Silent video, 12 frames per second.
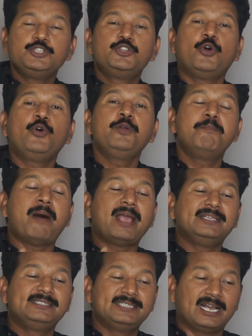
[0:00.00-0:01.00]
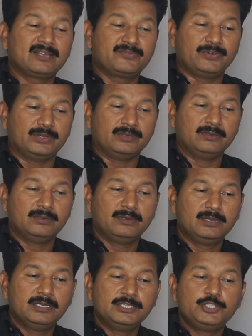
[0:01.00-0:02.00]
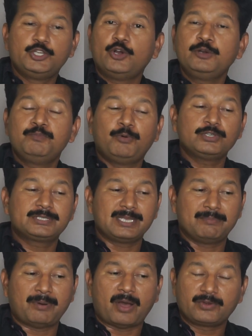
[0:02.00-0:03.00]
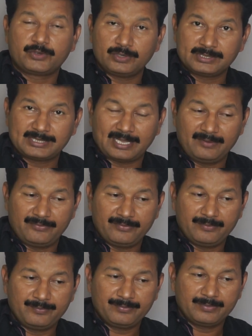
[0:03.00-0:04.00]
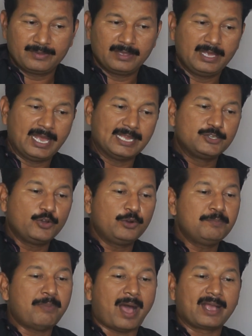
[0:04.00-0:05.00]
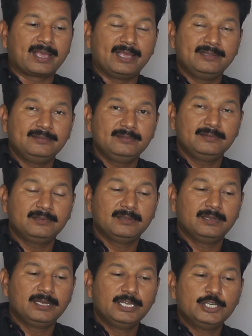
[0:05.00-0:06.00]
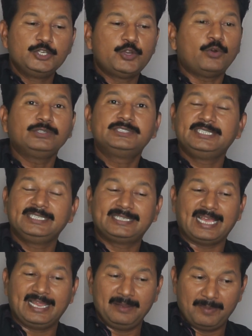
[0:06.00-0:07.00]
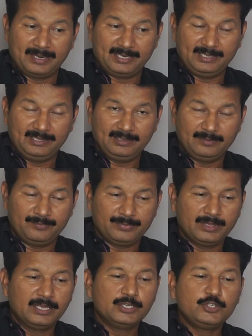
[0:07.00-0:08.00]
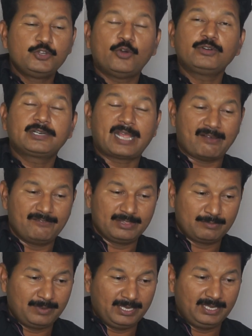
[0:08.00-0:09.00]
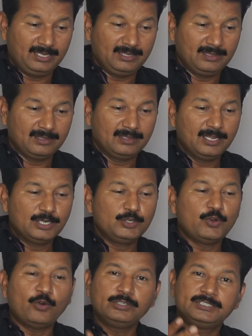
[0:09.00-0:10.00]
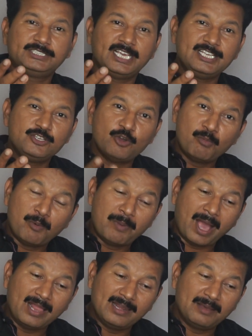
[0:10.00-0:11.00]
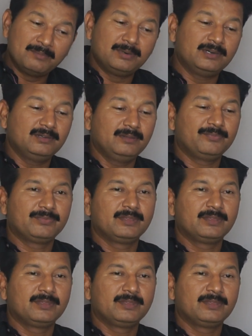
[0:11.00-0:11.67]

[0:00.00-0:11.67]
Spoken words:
Don't buy junk food. Don't boast about yourself. And don't bargain. Don't cheat anybody. Don't come with me. Don't change your mobile number.